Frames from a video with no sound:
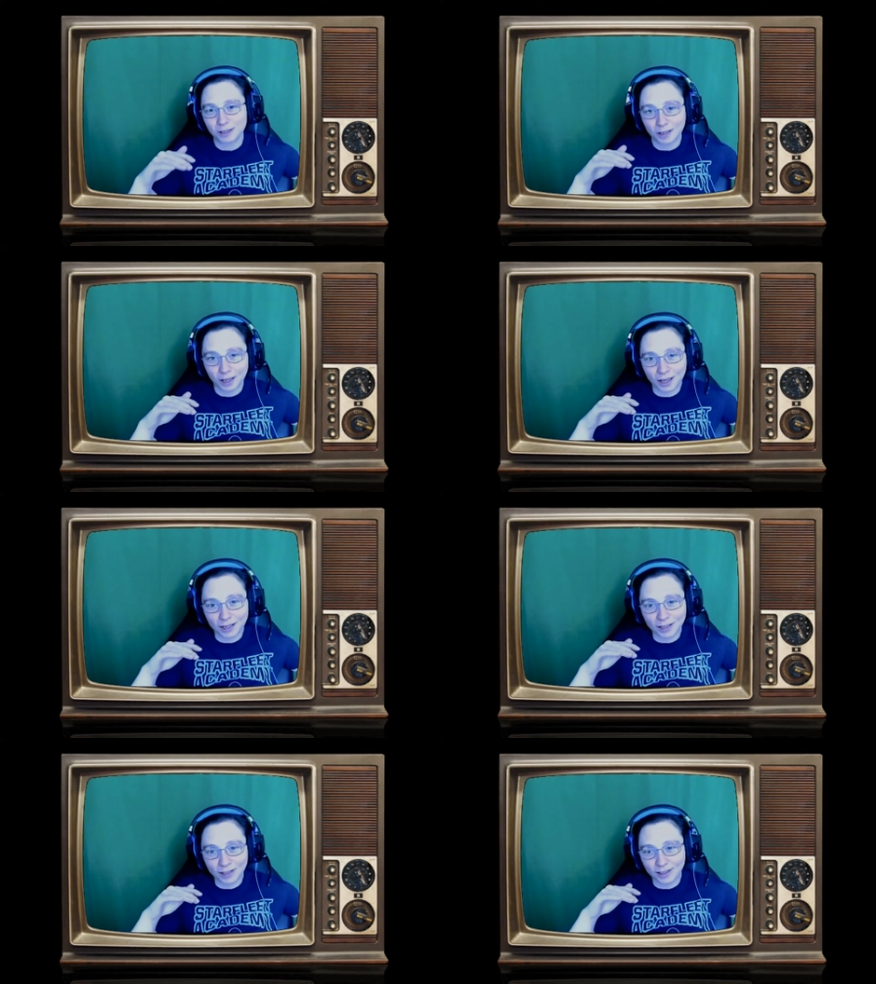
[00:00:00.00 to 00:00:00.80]

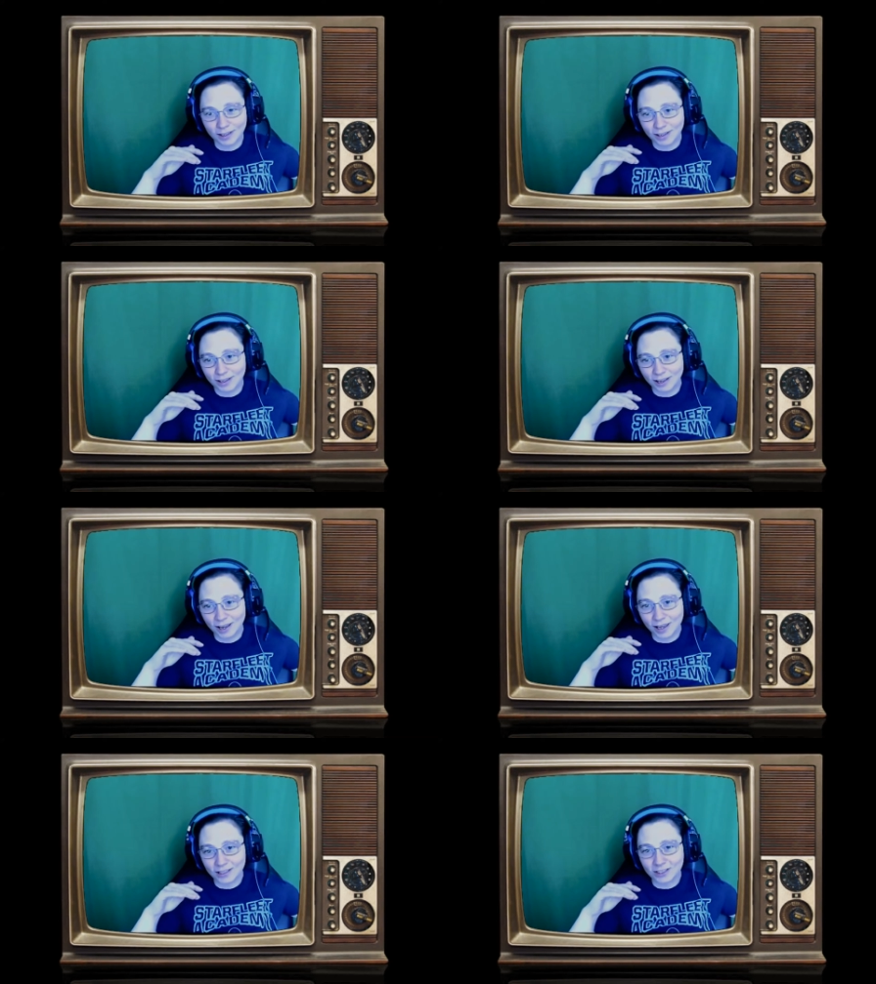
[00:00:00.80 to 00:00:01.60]
And
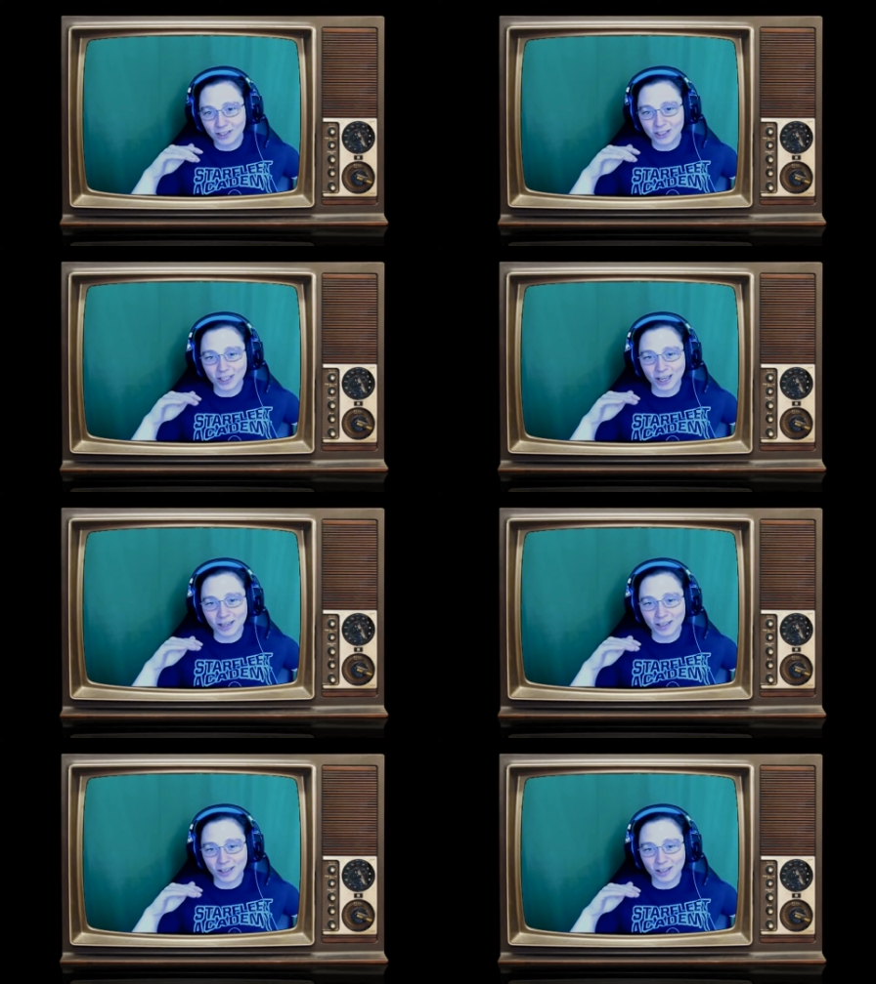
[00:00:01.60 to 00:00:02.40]
it's just like,